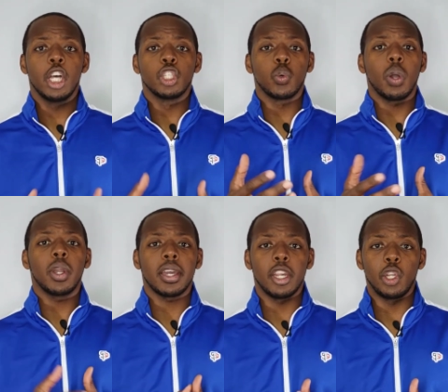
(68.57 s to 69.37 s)
So what
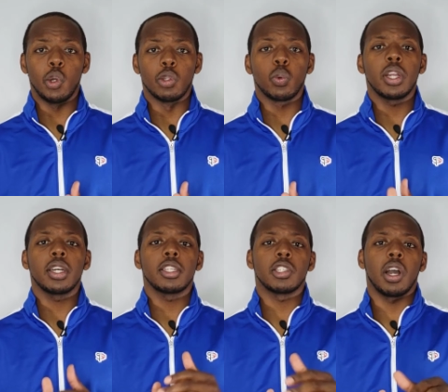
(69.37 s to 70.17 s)
we're gonna do is we're
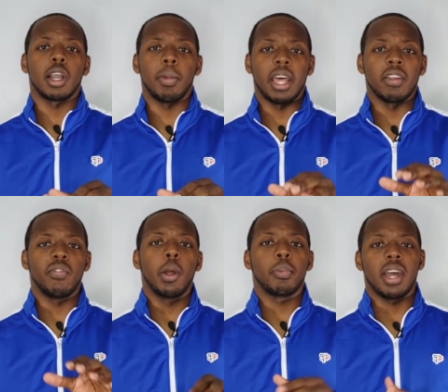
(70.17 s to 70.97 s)
gonna talk about a
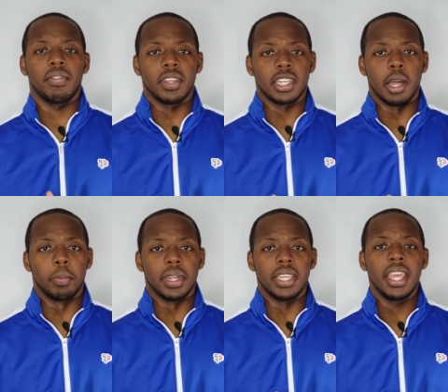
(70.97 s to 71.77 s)
for-profit
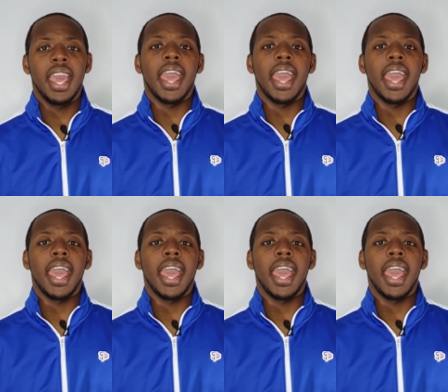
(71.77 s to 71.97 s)
company,